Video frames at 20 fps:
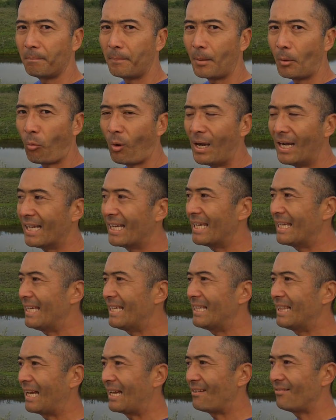But one
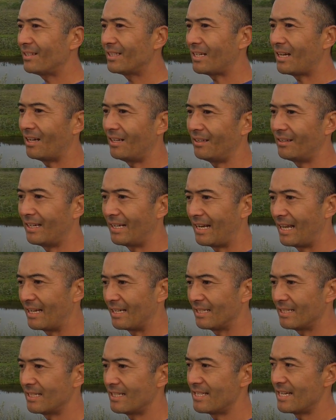key lifestyle that
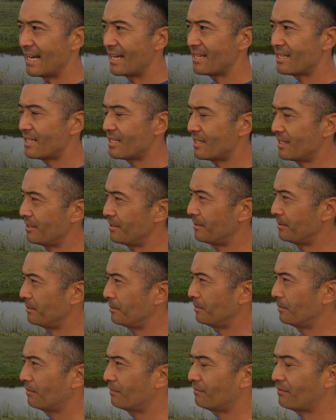I suggest you